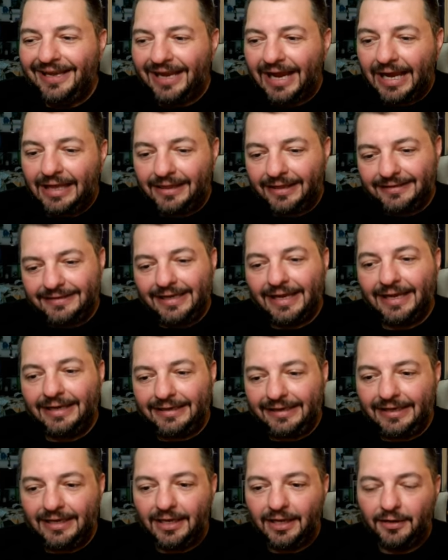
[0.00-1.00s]
I like the
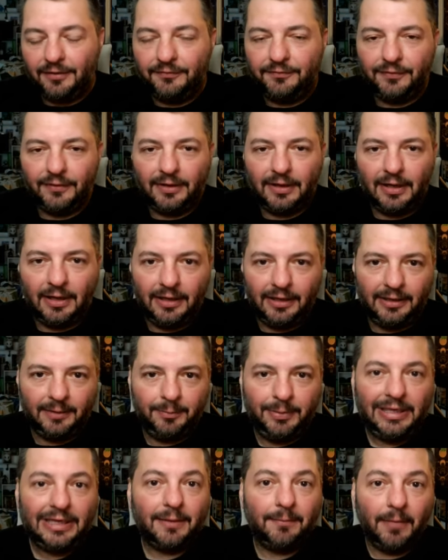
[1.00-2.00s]
idea of it
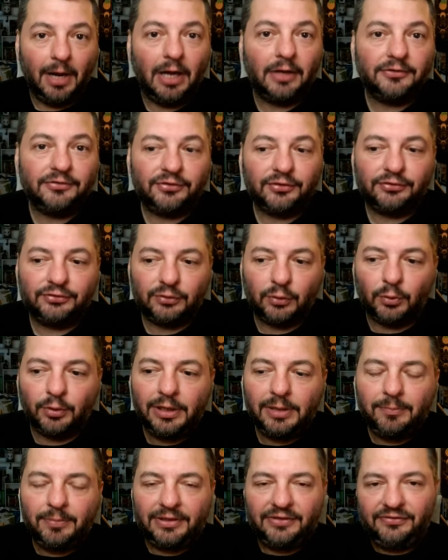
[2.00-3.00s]
being a monster story,
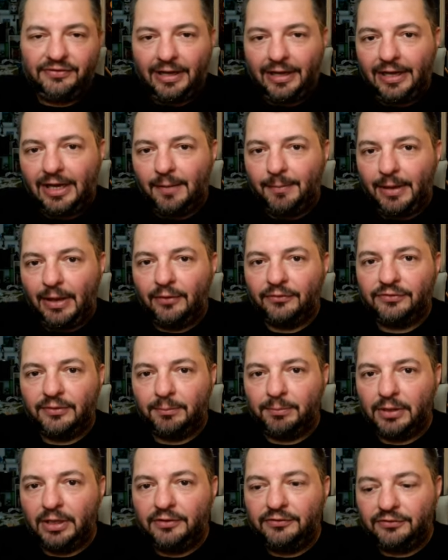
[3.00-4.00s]
but setting up Elsa
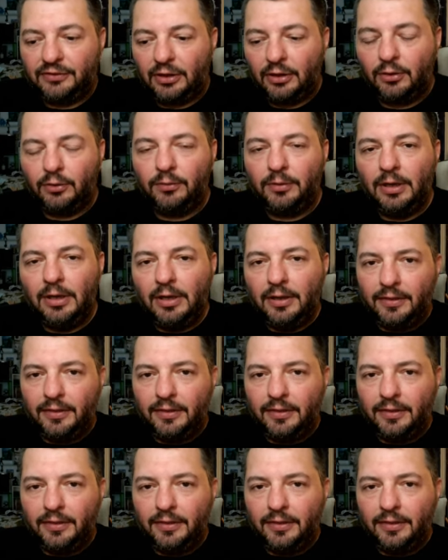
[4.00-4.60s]
Bloodstone.